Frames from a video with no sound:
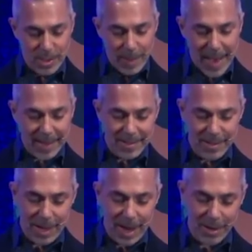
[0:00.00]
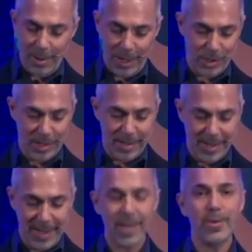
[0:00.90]
so back to your, our question
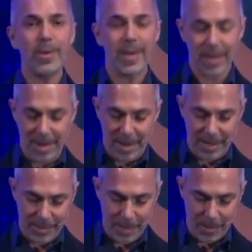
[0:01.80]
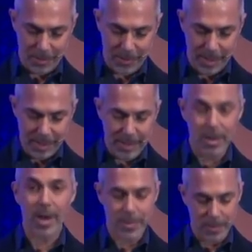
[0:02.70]
can you get a cosmos, the
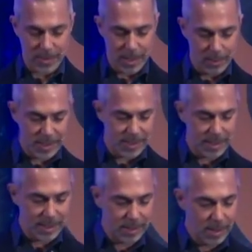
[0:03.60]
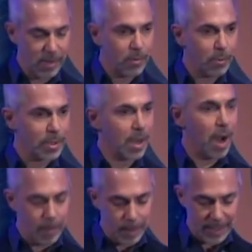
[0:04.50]
cosmos that we see, with the
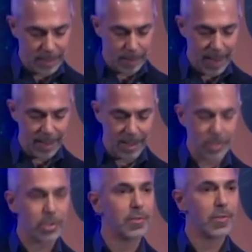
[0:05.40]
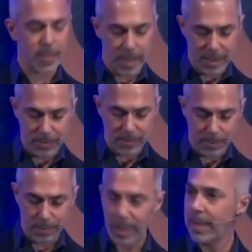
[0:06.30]
complex biological designs of the
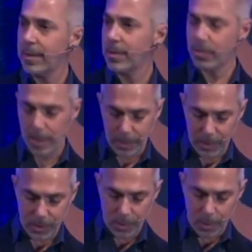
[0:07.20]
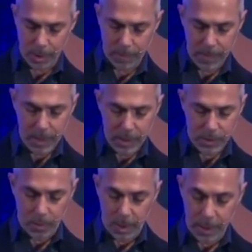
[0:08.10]
brain and the trumpeter swan,
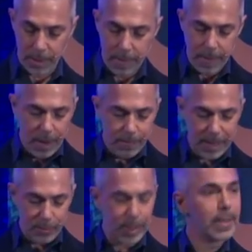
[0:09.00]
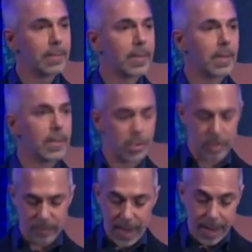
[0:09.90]
swan by random
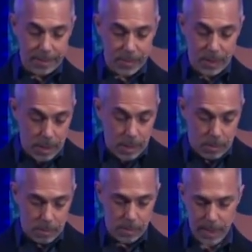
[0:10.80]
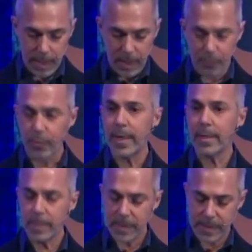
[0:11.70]
collision of atoms alone. If
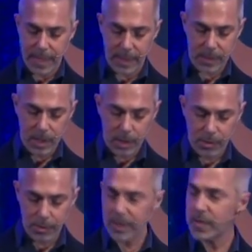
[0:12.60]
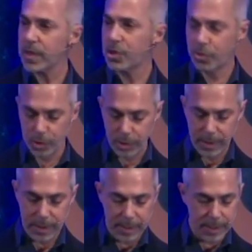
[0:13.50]
randomness takes 36
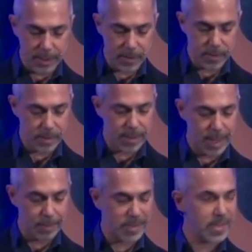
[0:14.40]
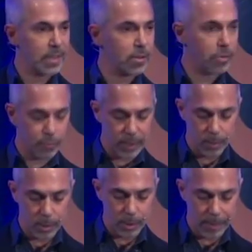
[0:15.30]
trillion years to type a single three
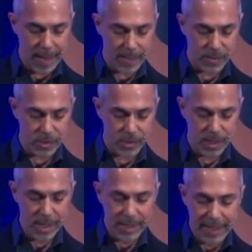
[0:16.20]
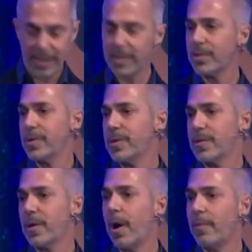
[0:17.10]
word passage, the answer
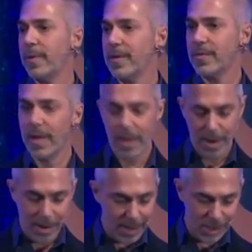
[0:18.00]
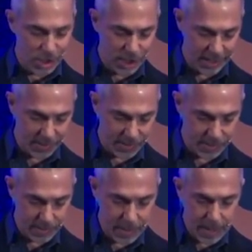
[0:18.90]
is obvious not a
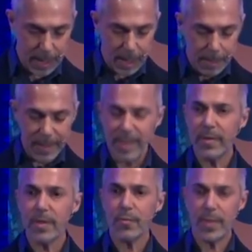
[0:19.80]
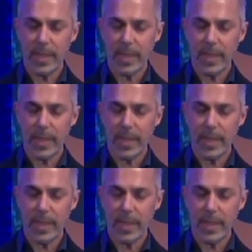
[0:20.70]
chance. But even if